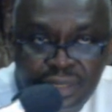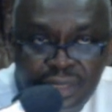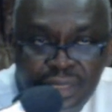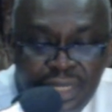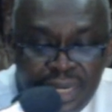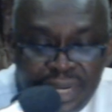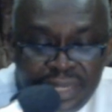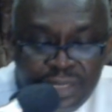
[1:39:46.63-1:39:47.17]

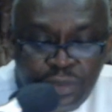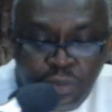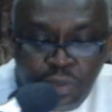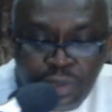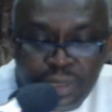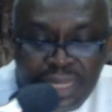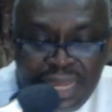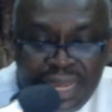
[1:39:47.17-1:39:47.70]
The next
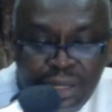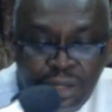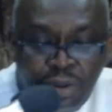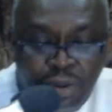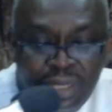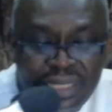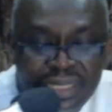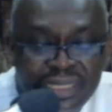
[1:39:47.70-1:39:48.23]
one, I
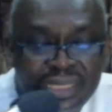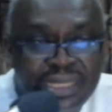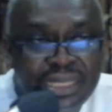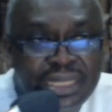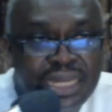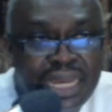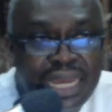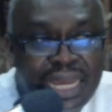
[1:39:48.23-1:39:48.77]
call it
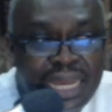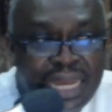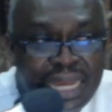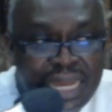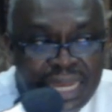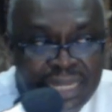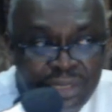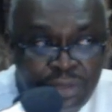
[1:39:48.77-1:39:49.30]

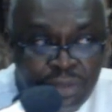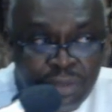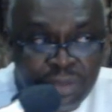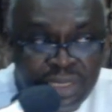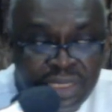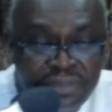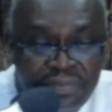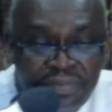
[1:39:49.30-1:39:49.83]

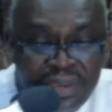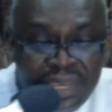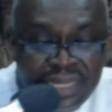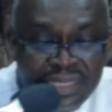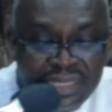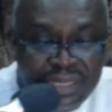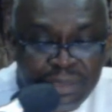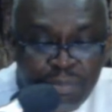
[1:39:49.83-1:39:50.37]
Adults
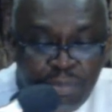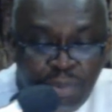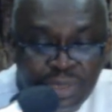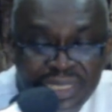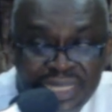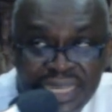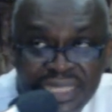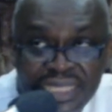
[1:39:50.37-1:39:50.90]
Faith
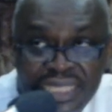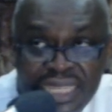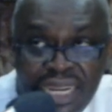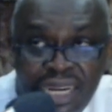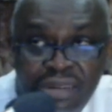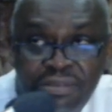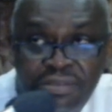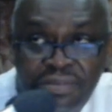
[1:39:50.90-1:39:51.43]

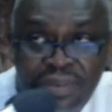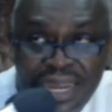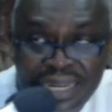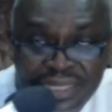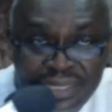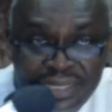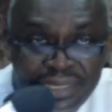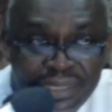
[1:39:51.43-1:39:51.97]
Potential
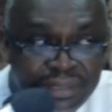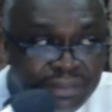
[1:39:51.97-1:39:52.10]
Fact.